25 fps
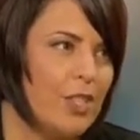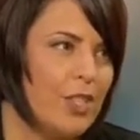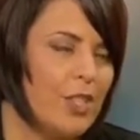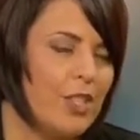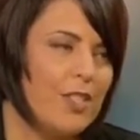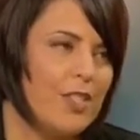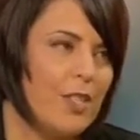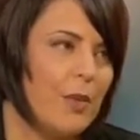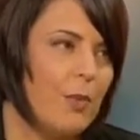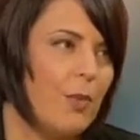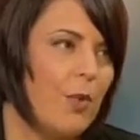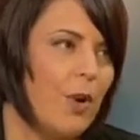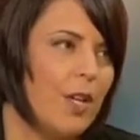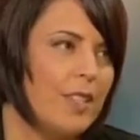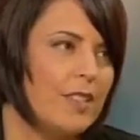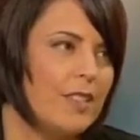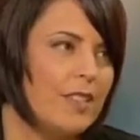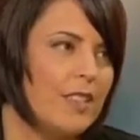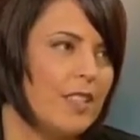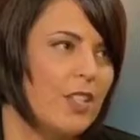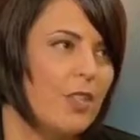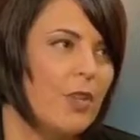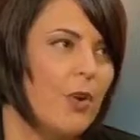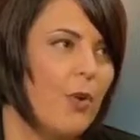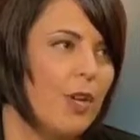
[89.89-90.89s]
because it
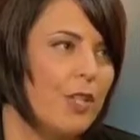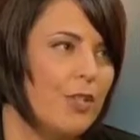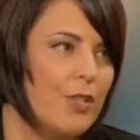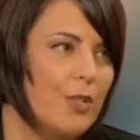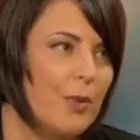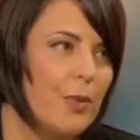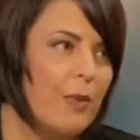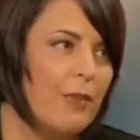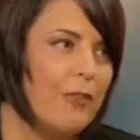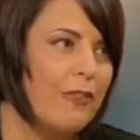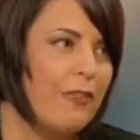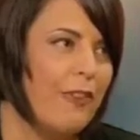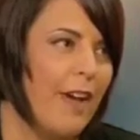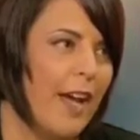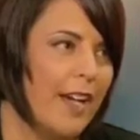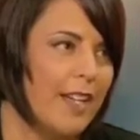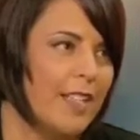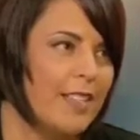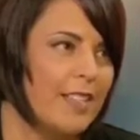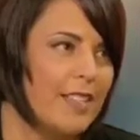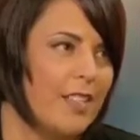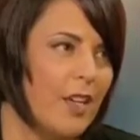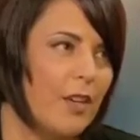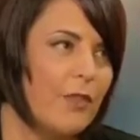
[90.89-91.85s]
was going to affect,